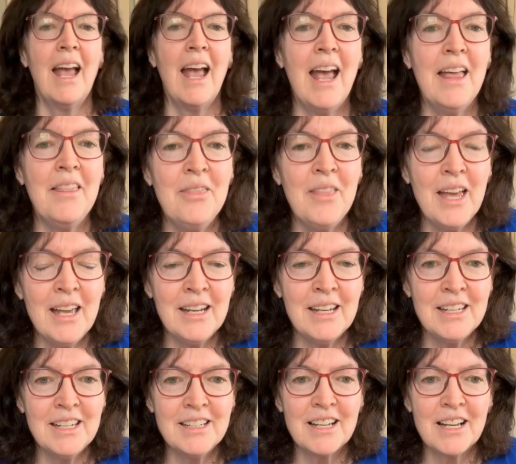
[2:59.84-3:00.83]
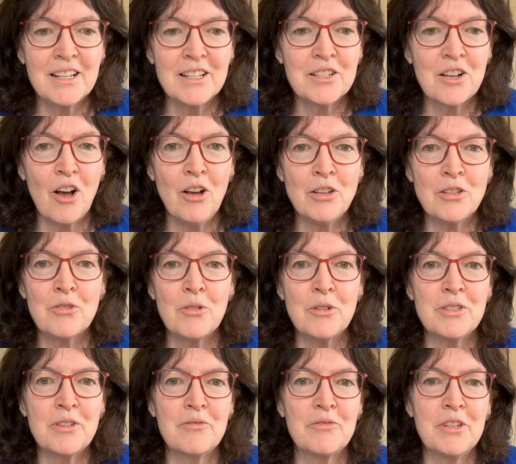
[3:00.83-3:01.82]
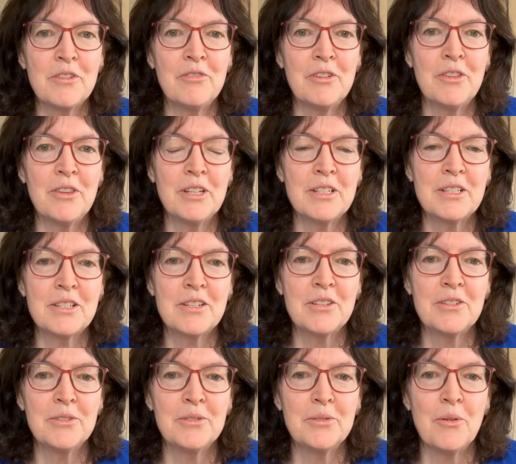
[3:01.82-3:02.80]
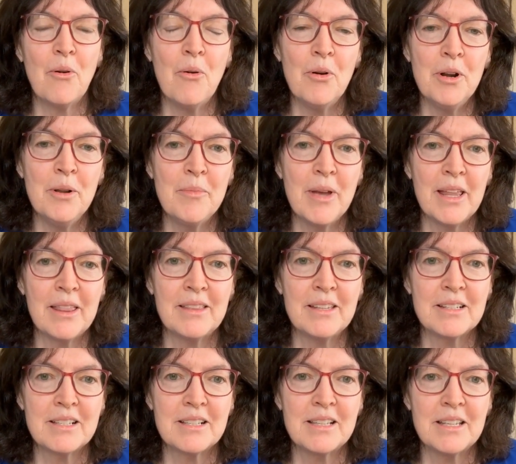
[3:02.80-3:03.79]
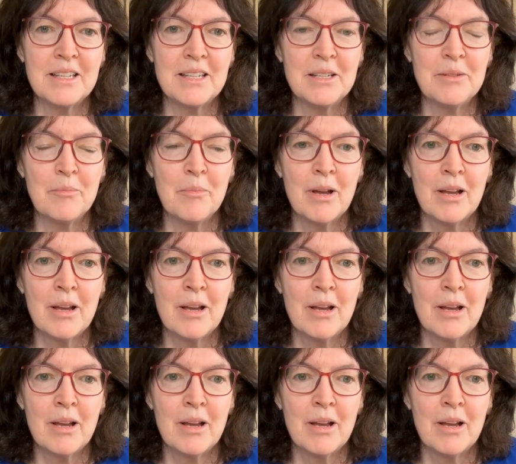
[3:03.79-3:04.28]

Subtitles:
And then he does all sorts of different things to ornament this theme.